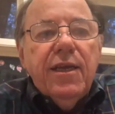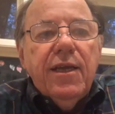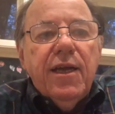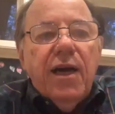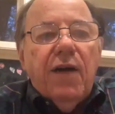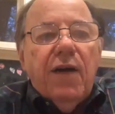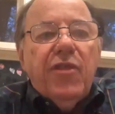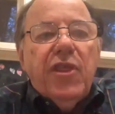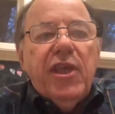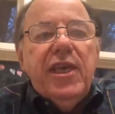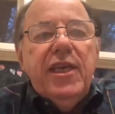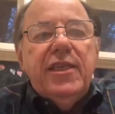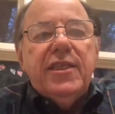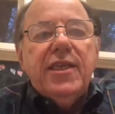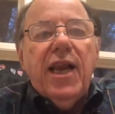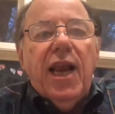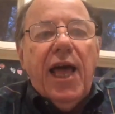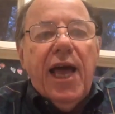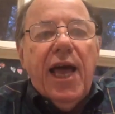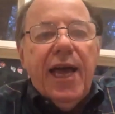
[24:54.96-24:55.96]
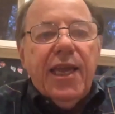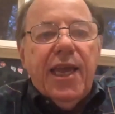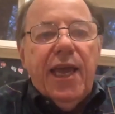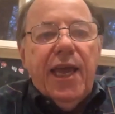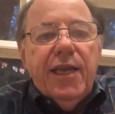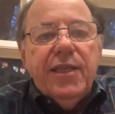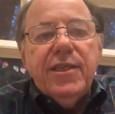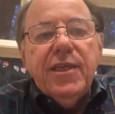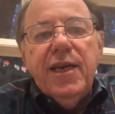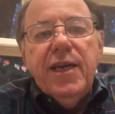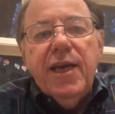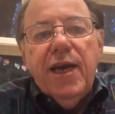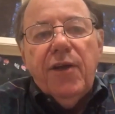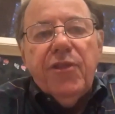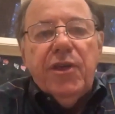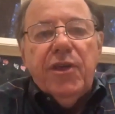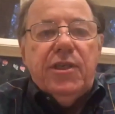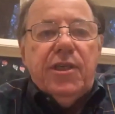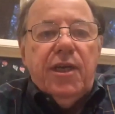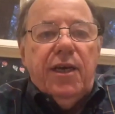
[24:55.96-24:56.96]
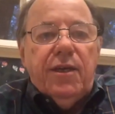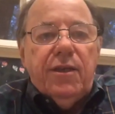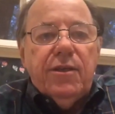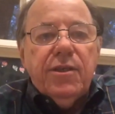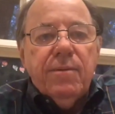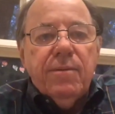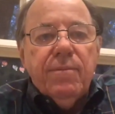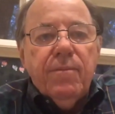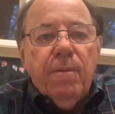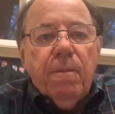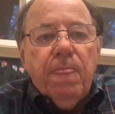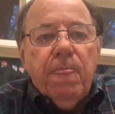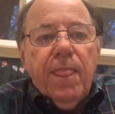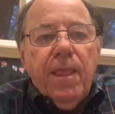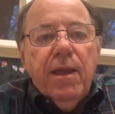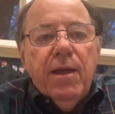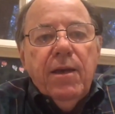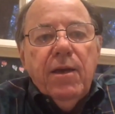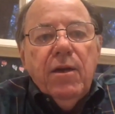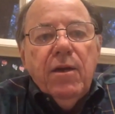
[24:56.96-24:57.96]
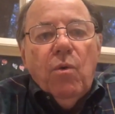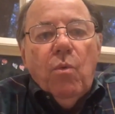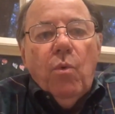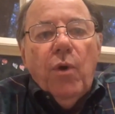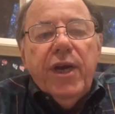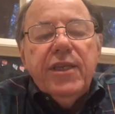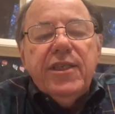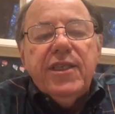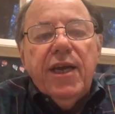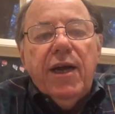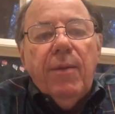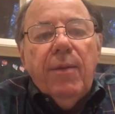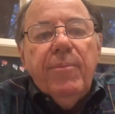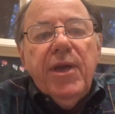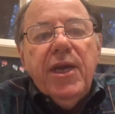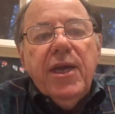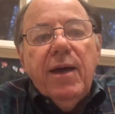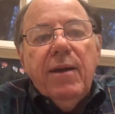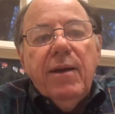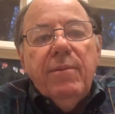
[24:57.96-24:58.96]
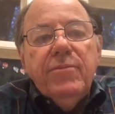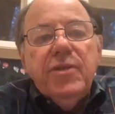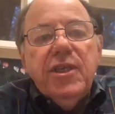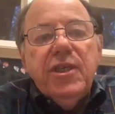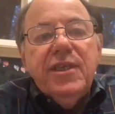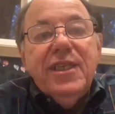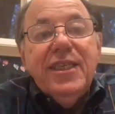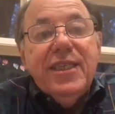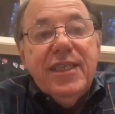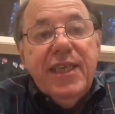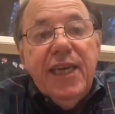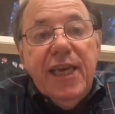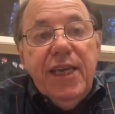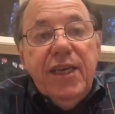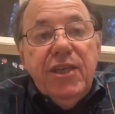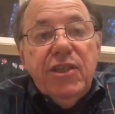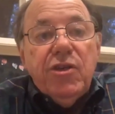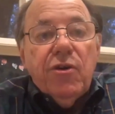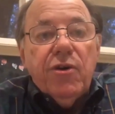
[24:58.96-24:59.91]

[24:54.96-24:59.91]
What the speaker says: of these glycans in healthy cells. When a cell becomes diseased or